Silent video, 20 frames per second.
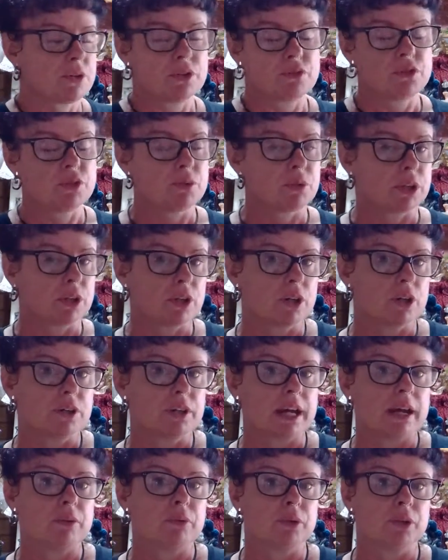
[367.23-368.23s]
if you want to go
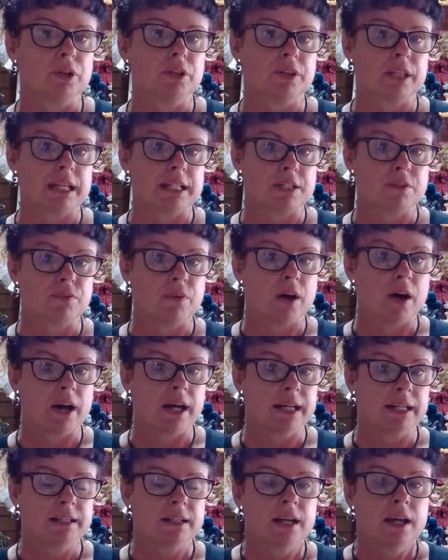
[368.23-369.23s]
that route, that's
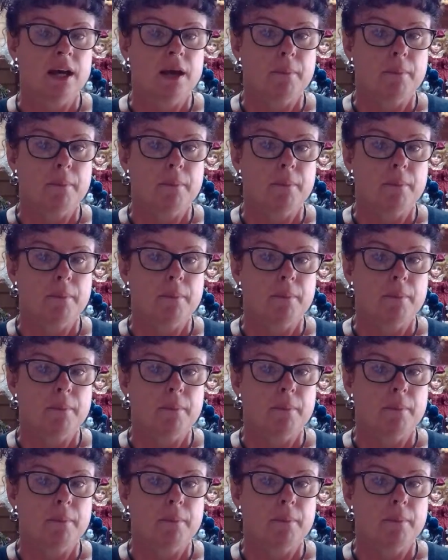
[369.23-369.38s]
fine.